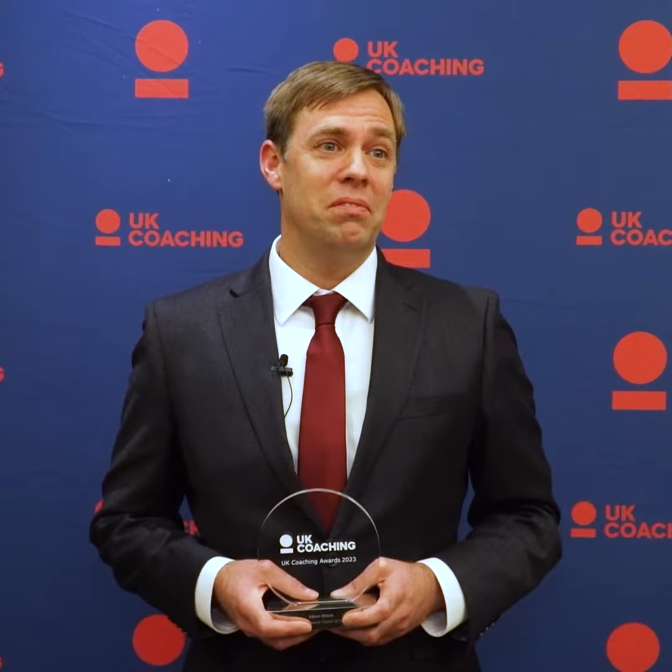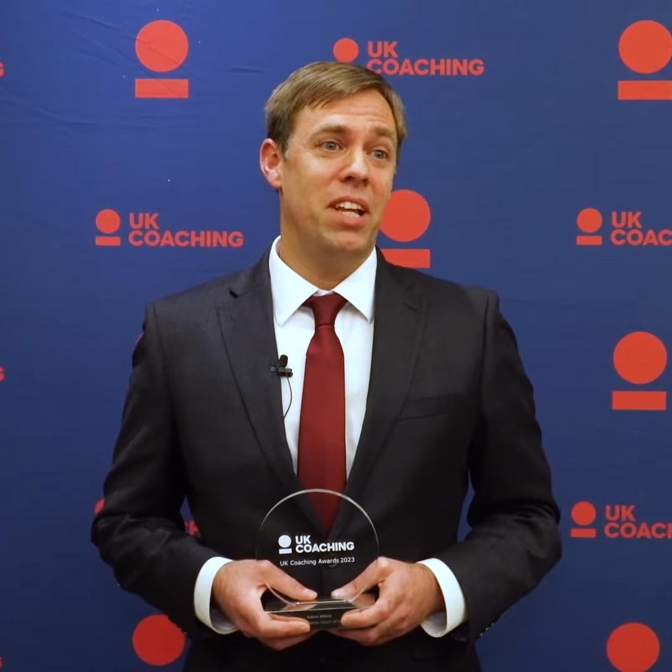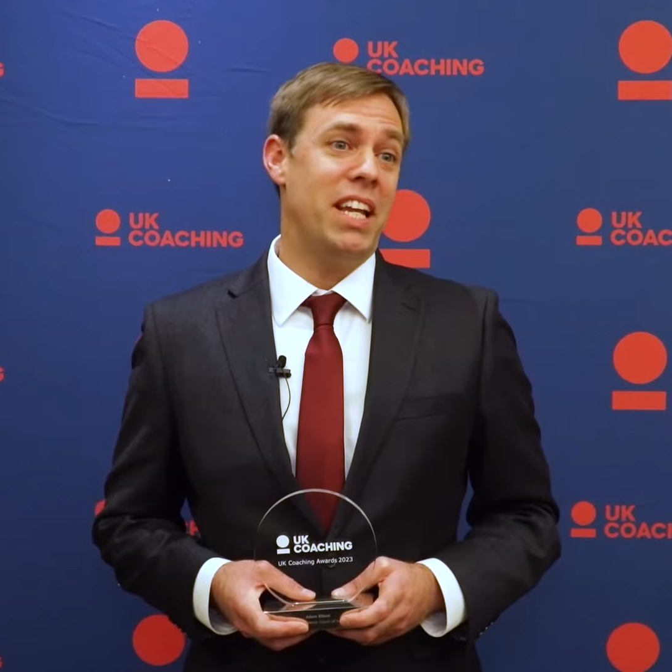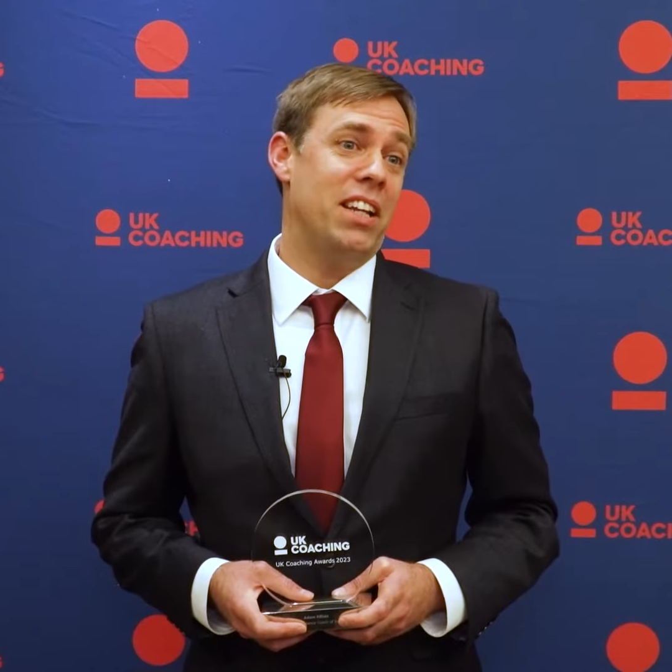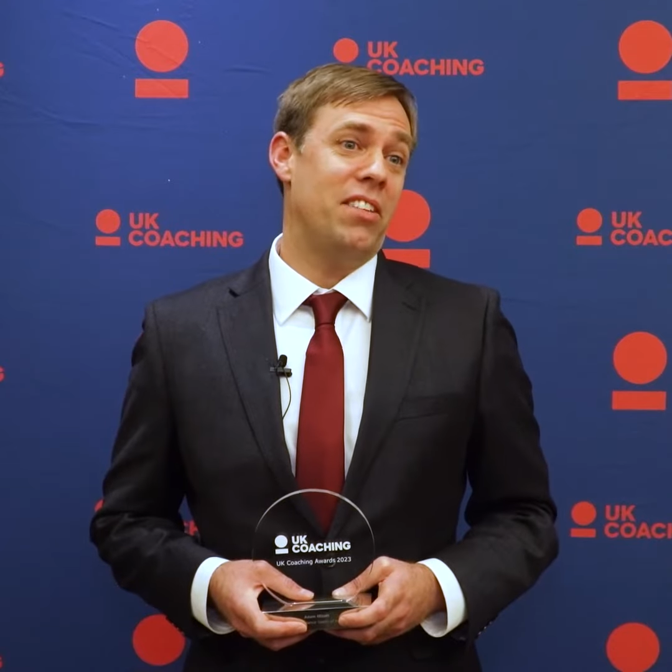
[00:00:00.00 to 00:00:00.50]

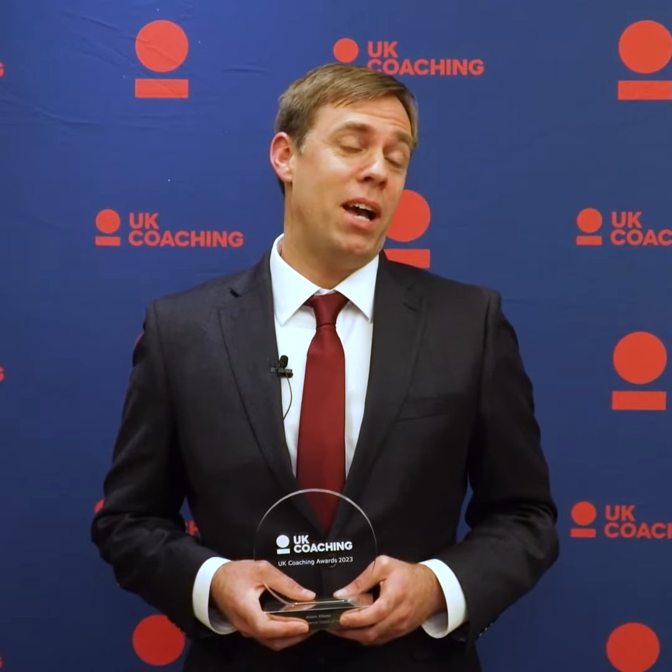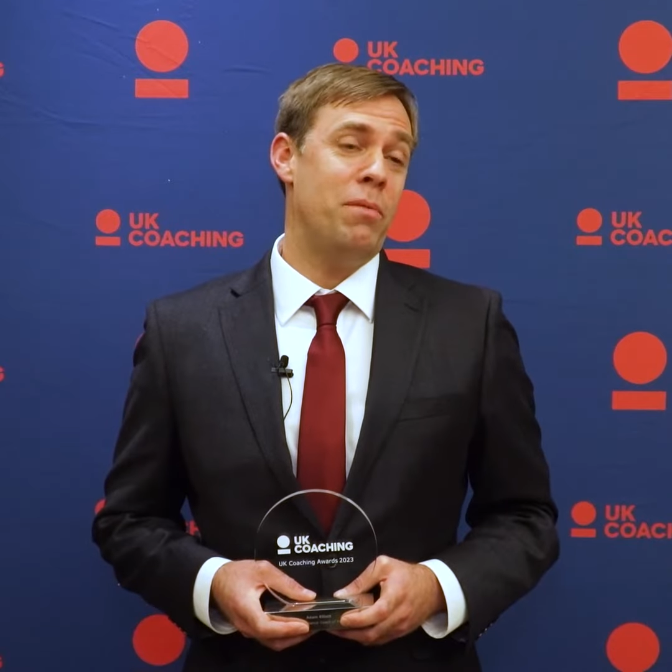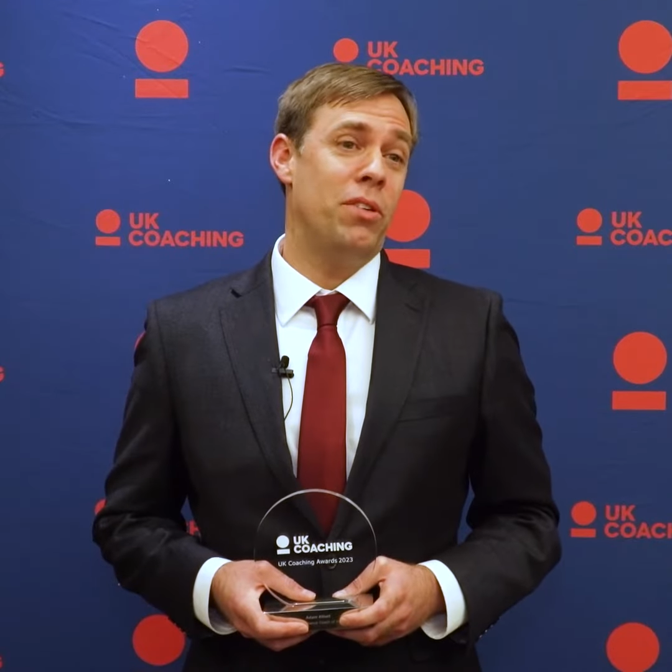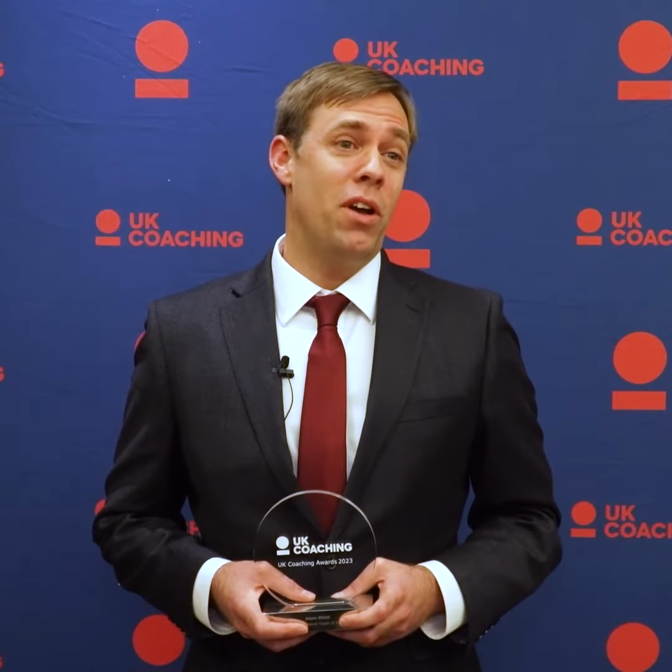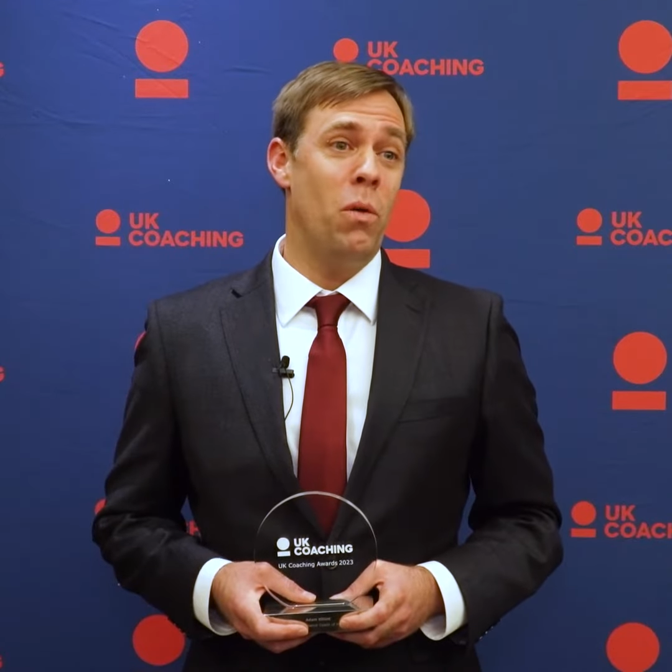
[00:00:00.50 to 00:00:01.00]
taking the time
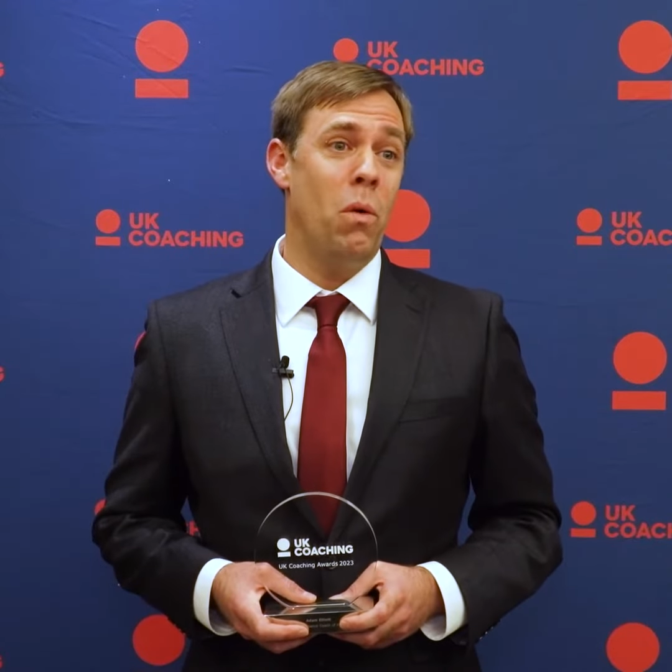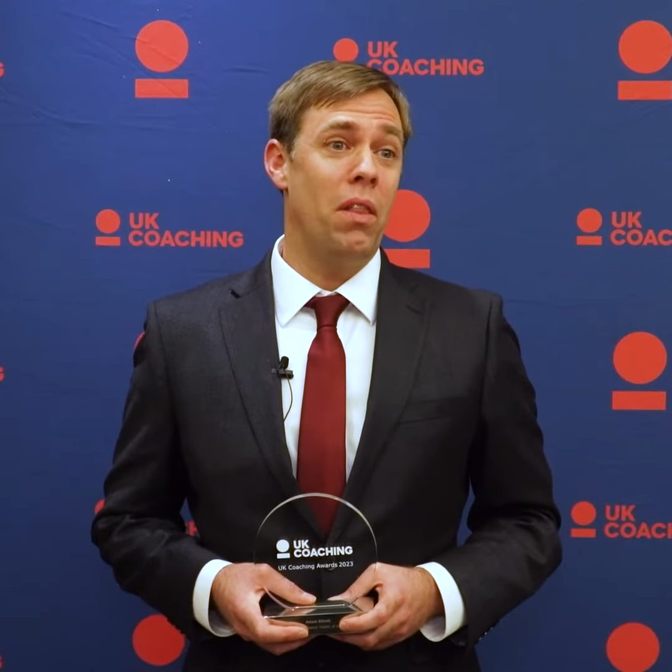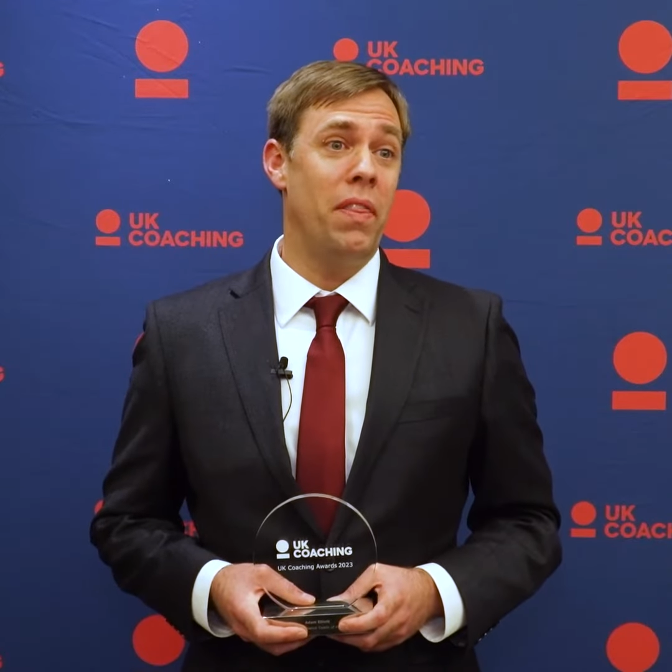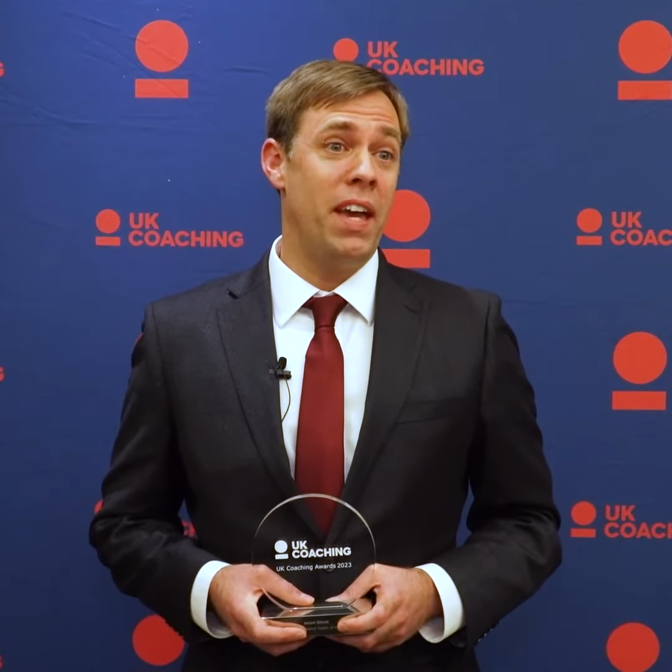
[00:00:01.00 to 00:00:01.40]
to know what